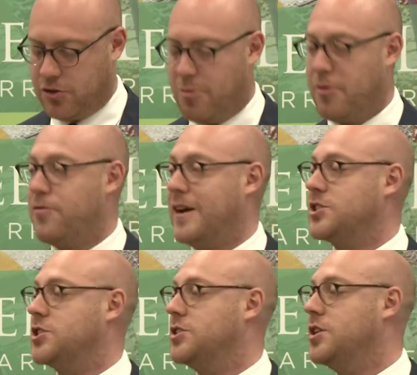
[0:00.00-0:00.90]
normal
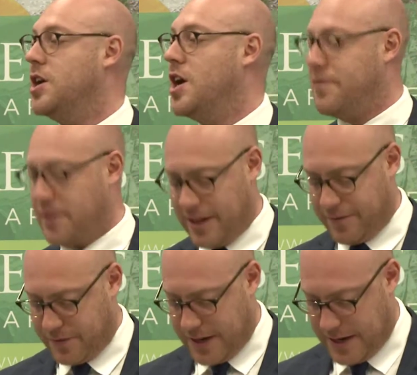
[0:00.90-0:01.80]
function of the
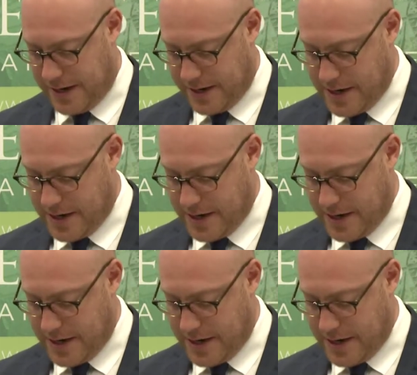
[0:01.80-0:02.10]
left knee.